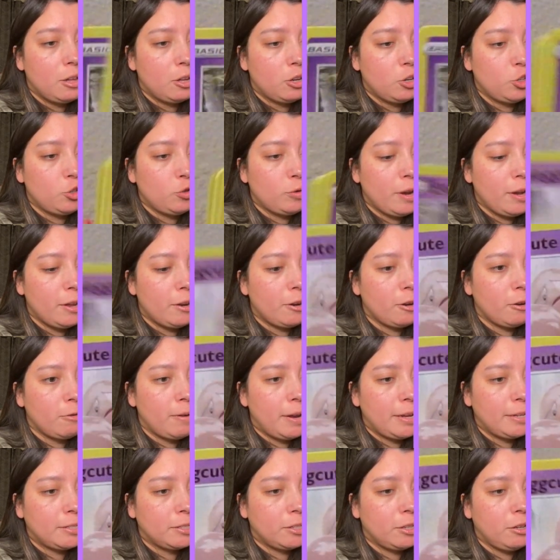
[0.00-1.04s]
Trainer
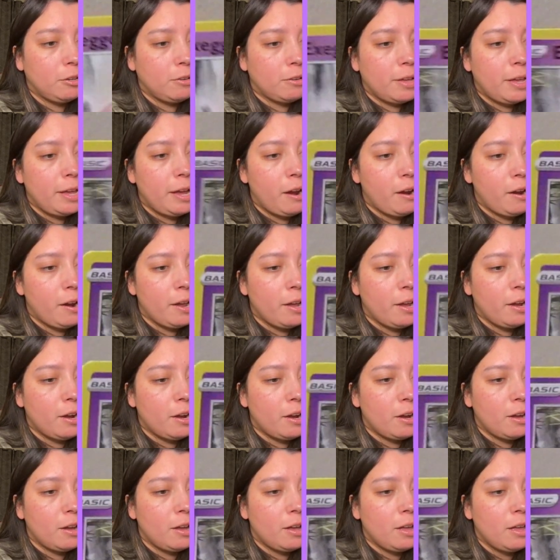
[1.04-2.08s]
Rescue
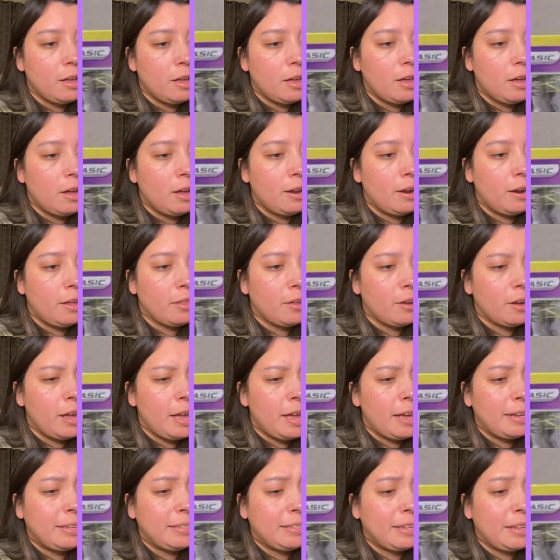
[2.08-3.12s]
Carrier, another
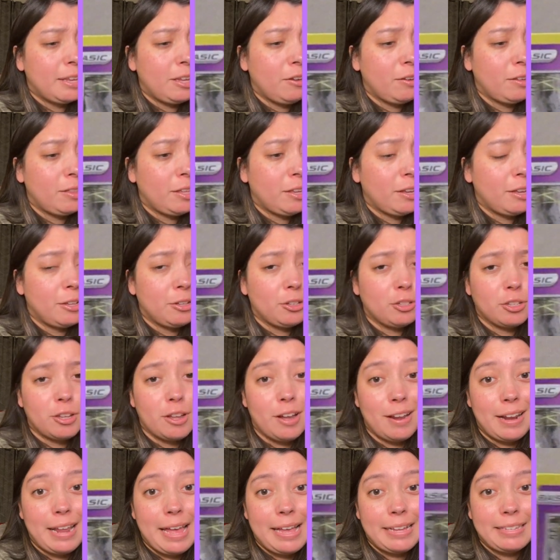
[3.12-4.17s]
Execute. I think I just
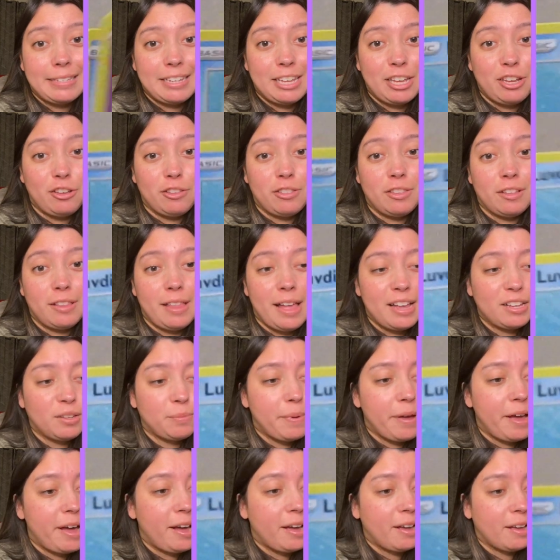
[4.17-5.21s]
got to execute the last
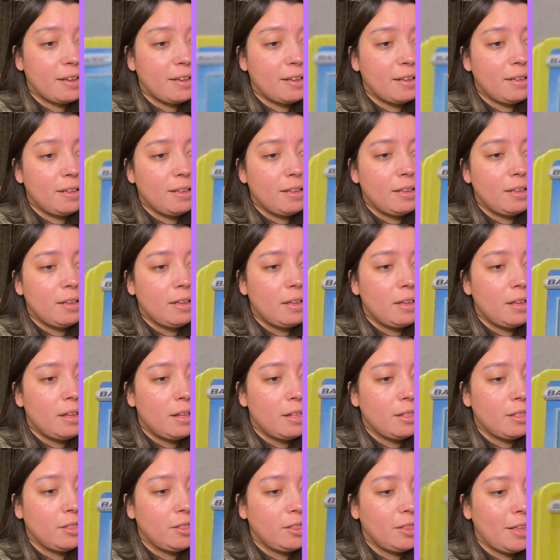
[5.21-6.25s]
pack.
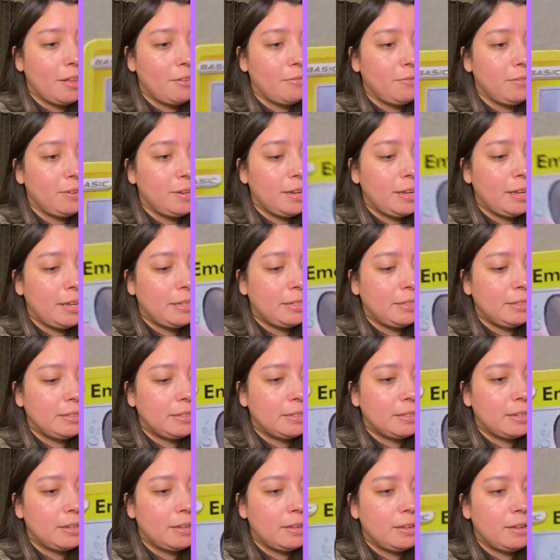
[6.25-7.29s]
Love
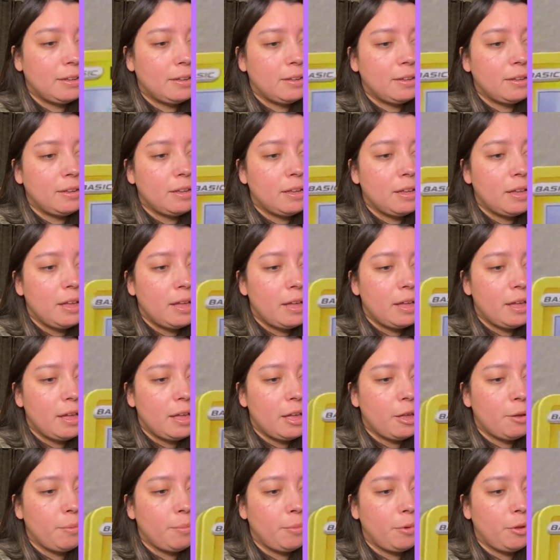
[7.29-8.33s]
Disc,
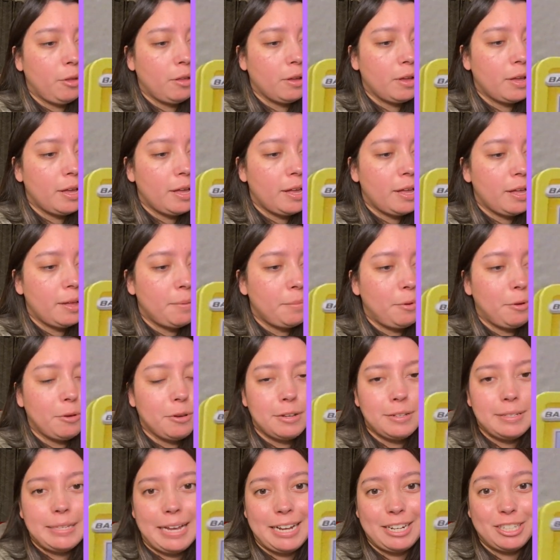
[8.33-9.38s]
Emolga.
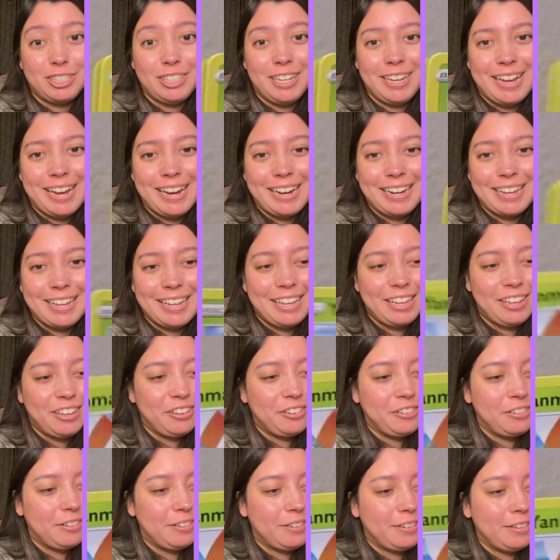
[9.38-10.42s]
Emolga's actually kind of cute.